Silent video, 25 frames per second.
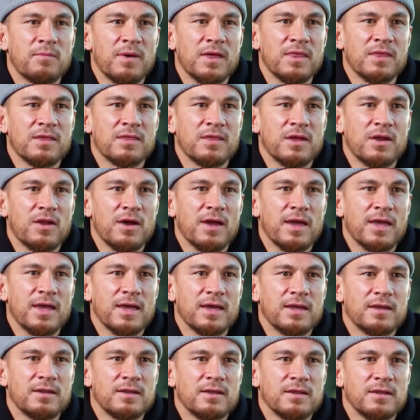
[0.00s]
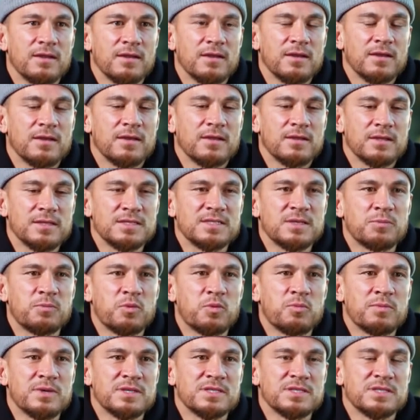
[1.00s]
mother that I had, the
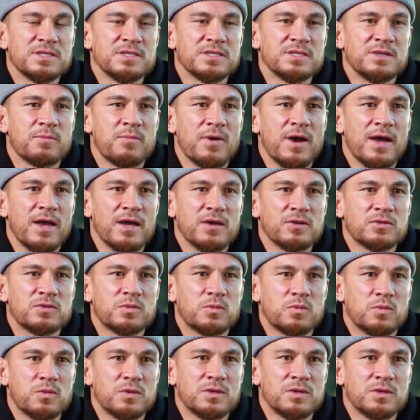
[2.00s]
simple messages in my household